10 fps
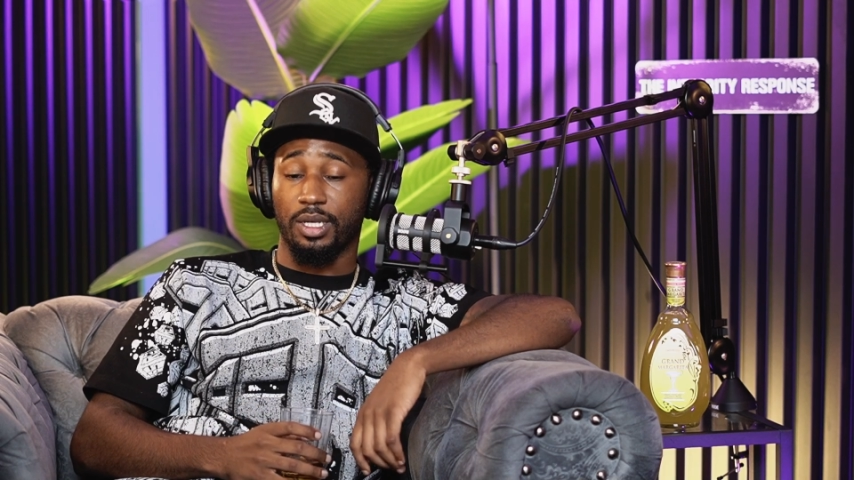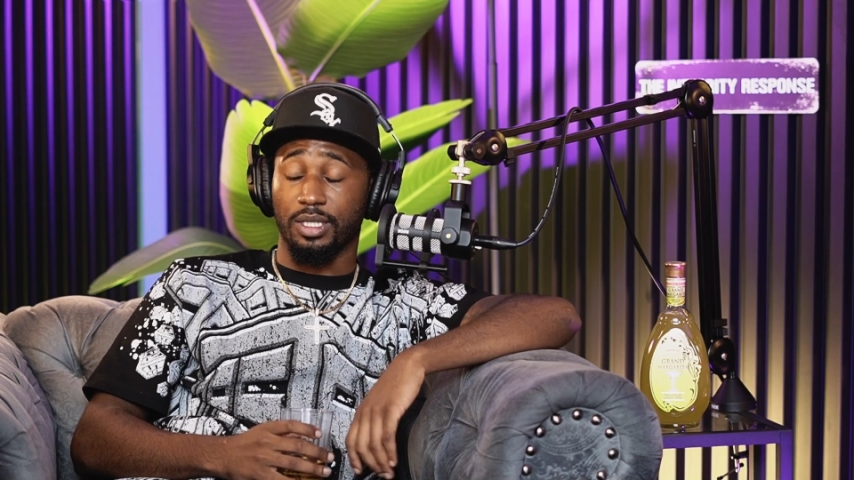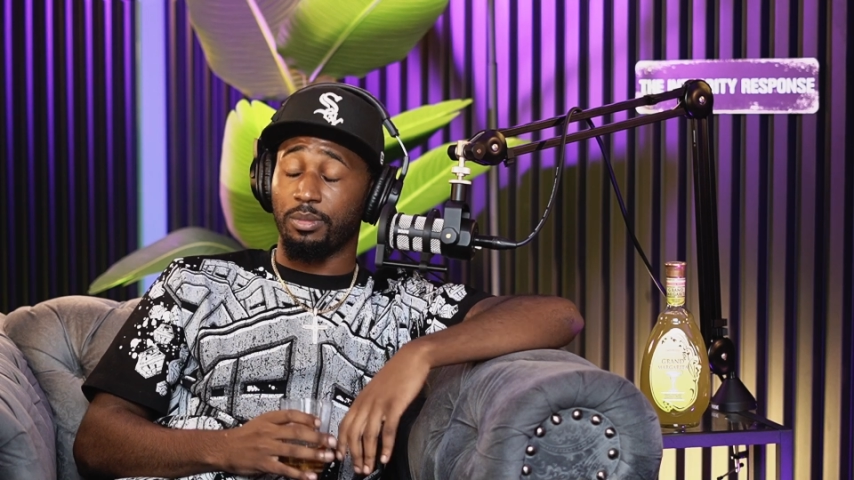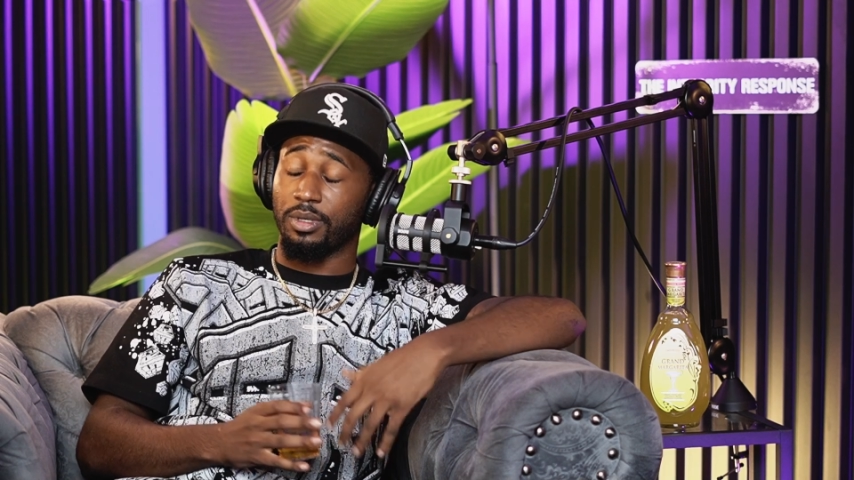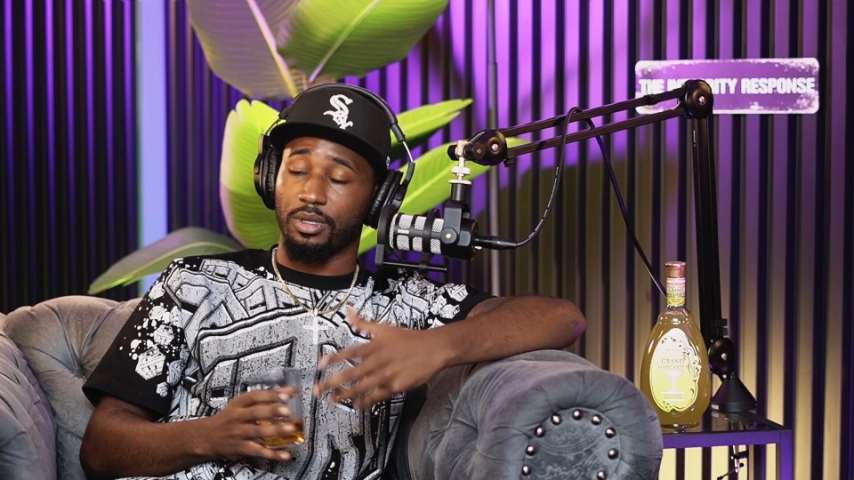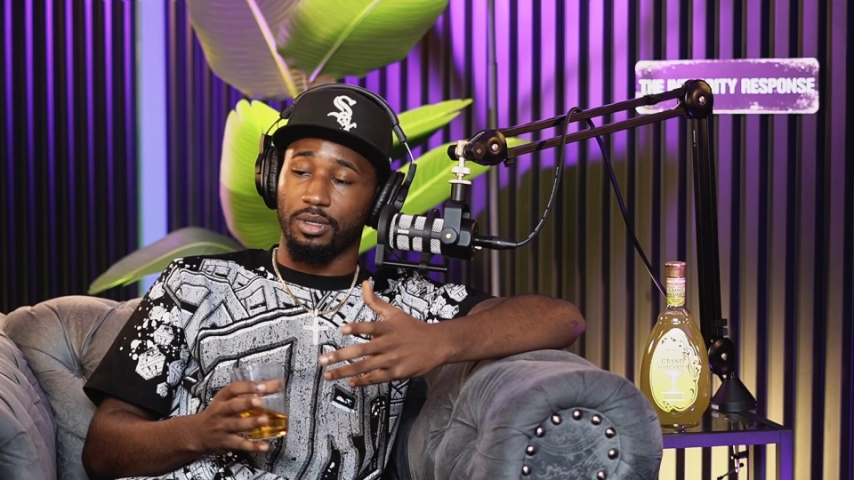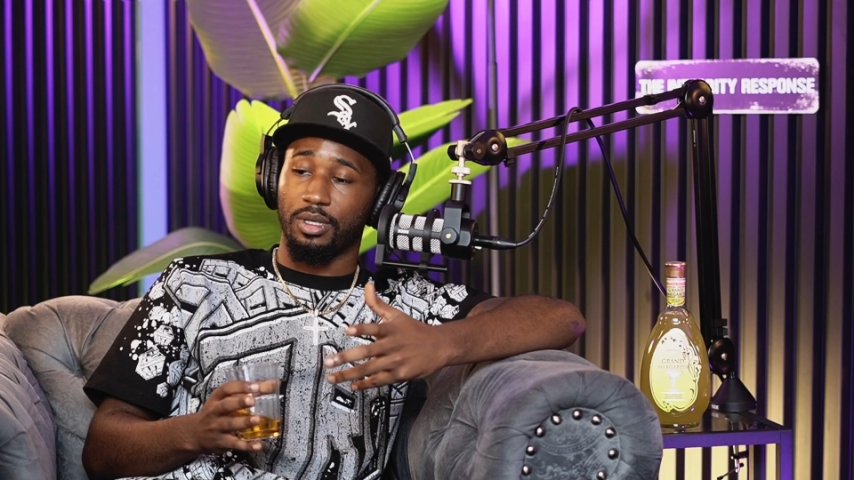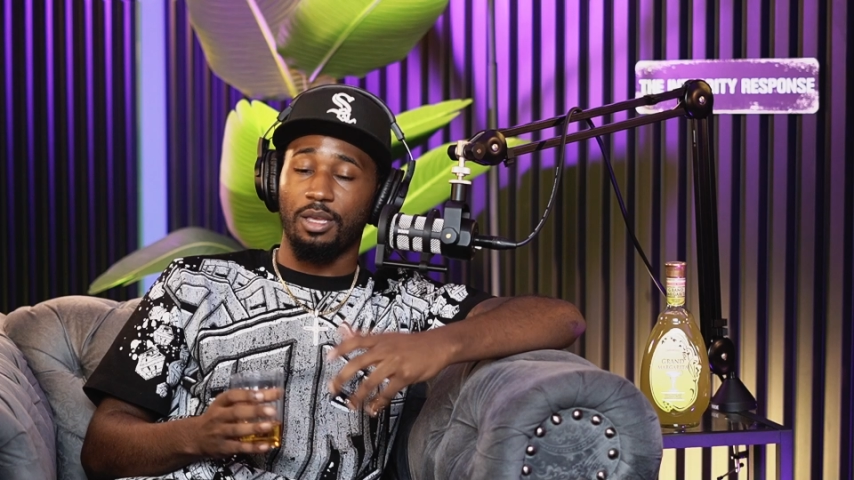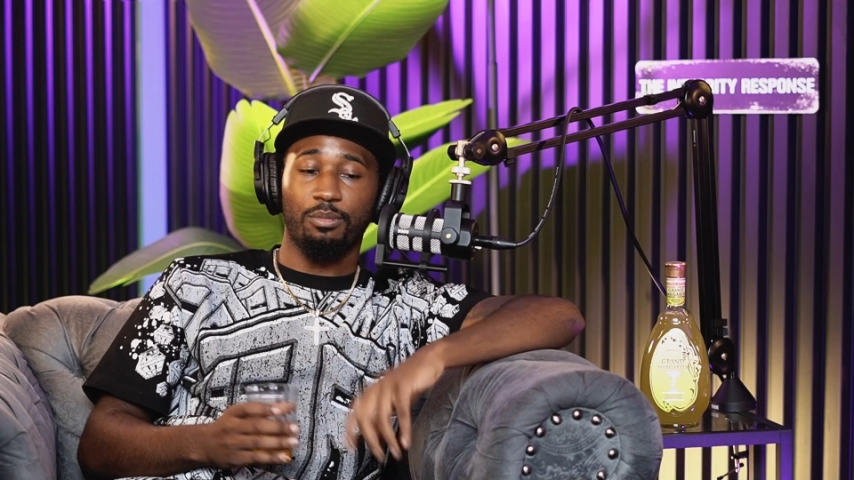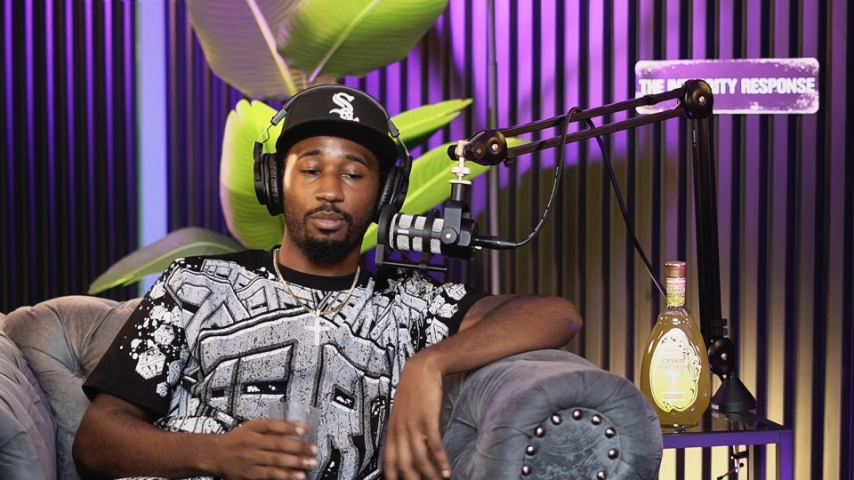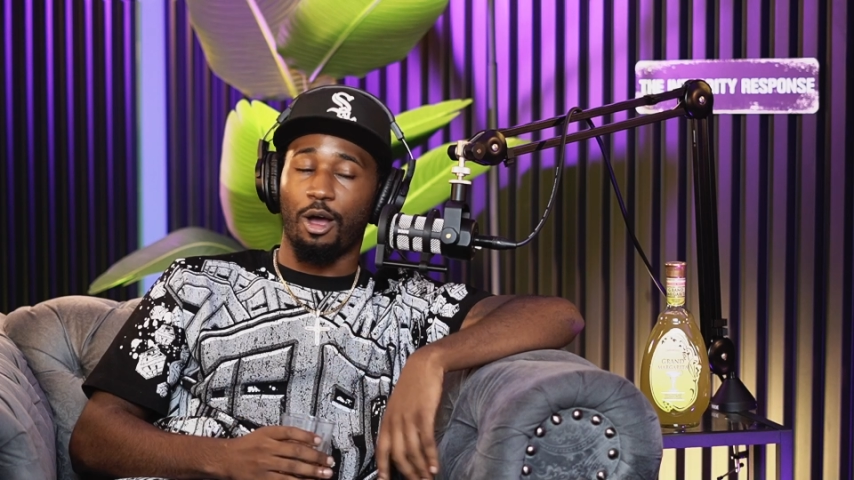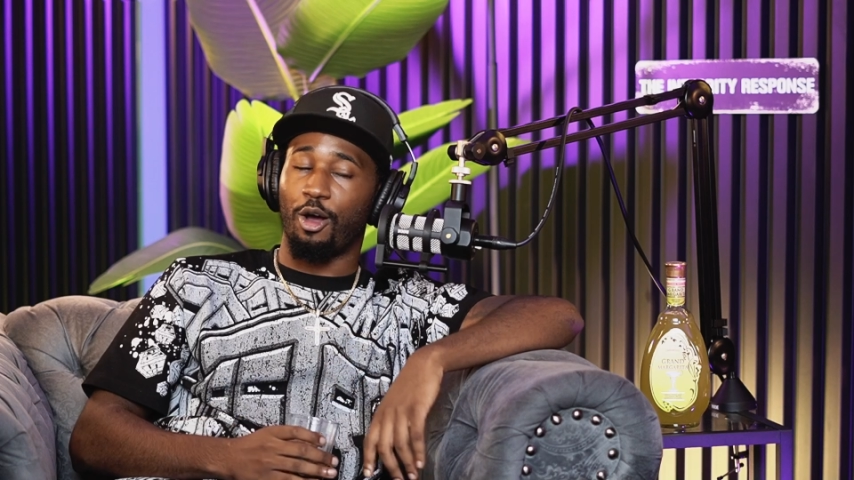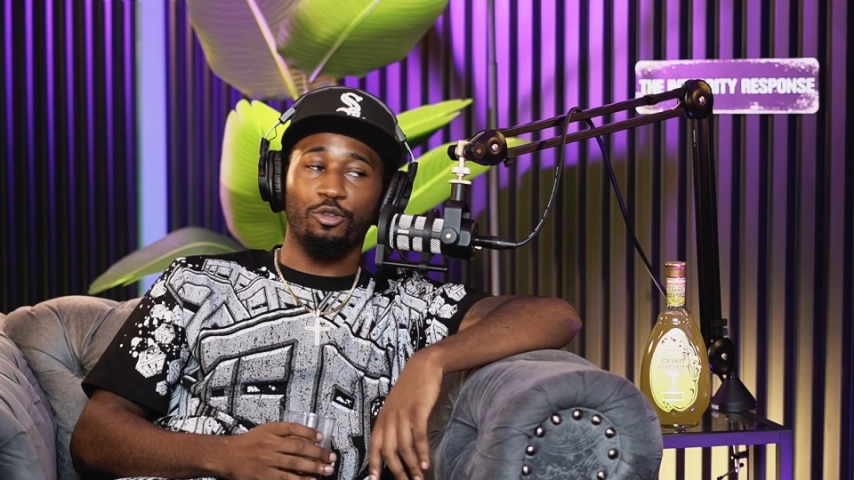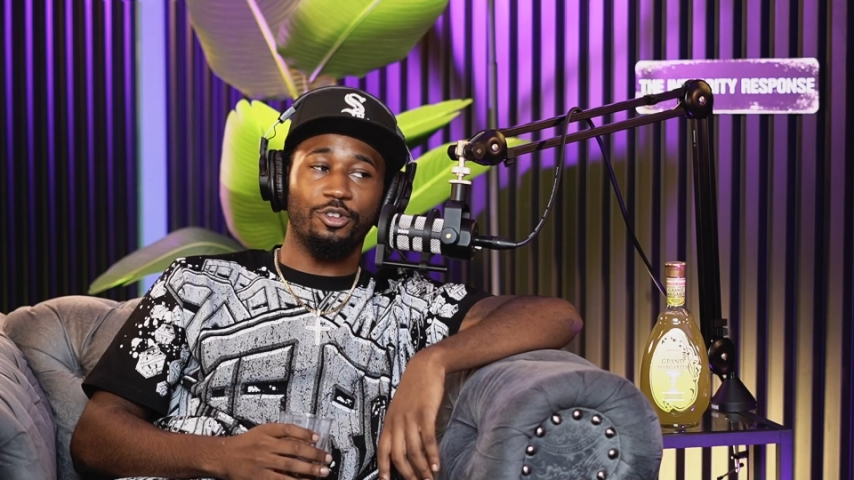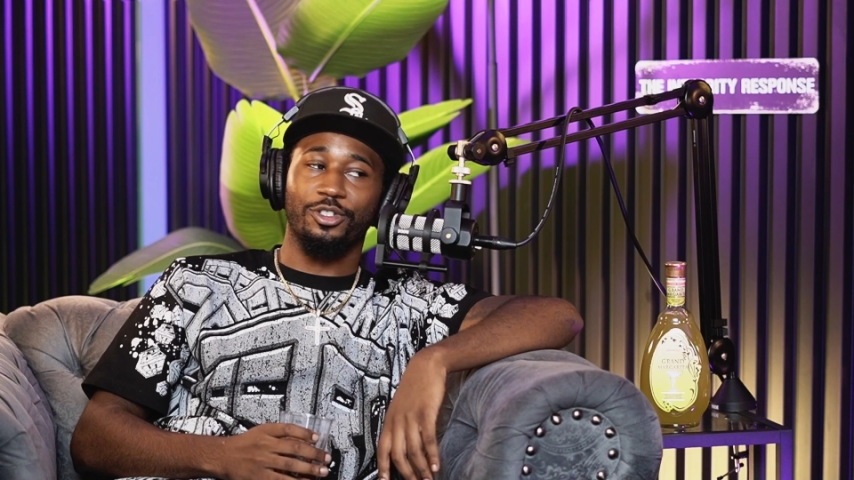Because I'm going to keep my
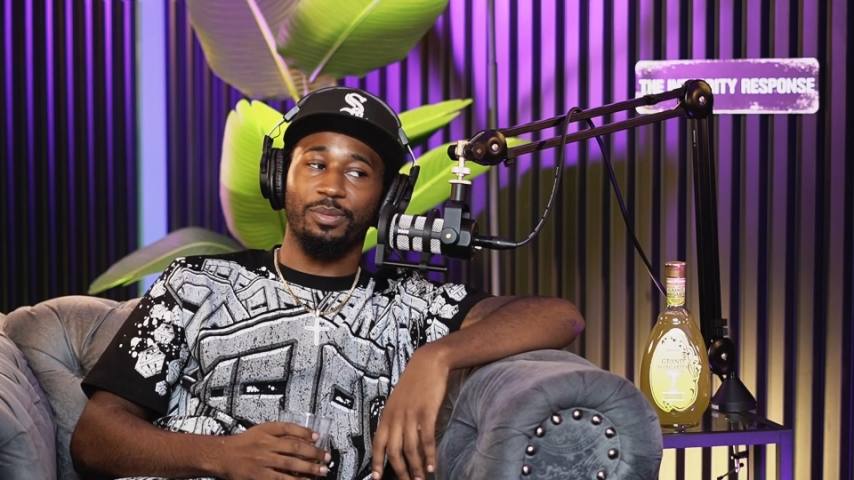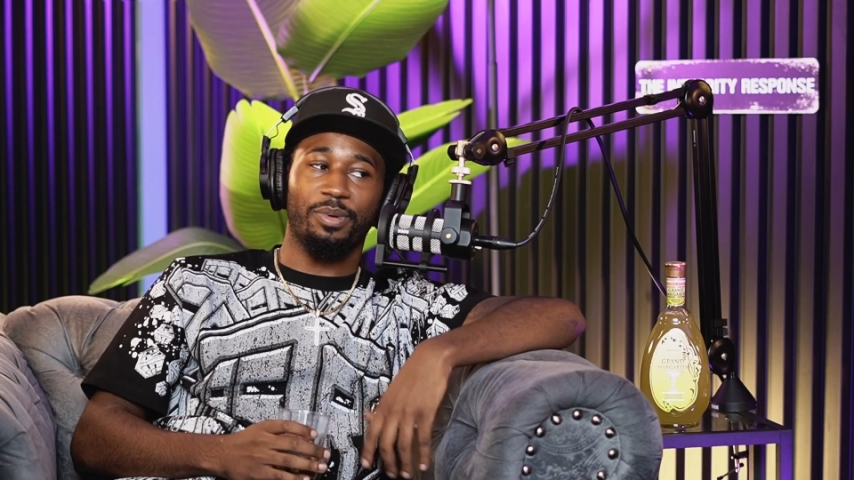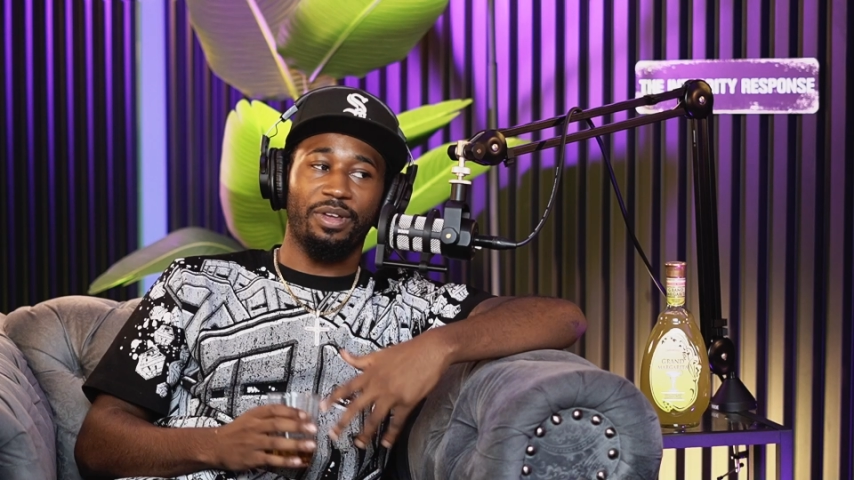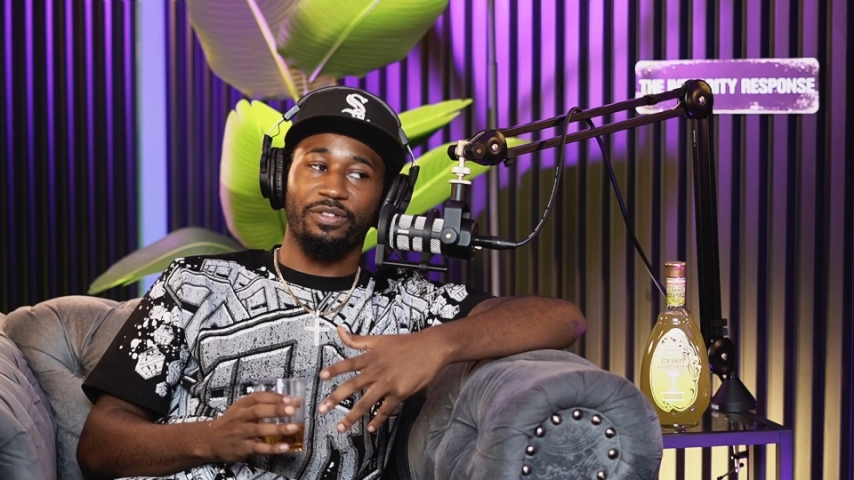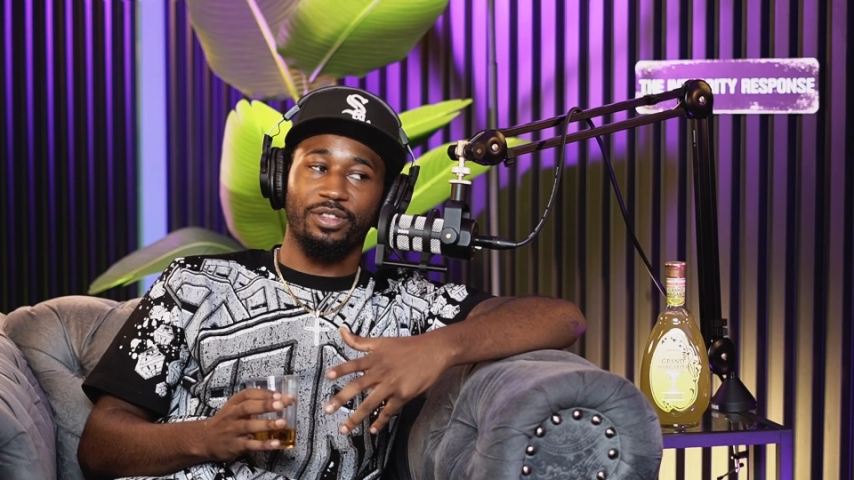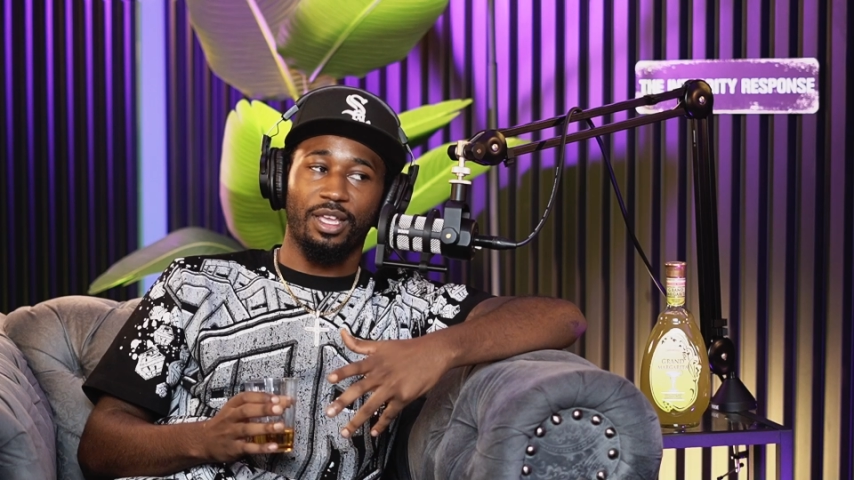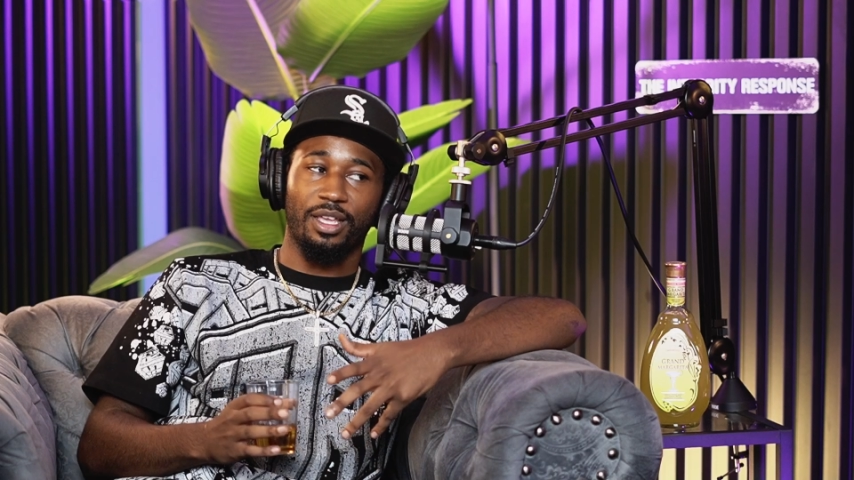ownership of everything.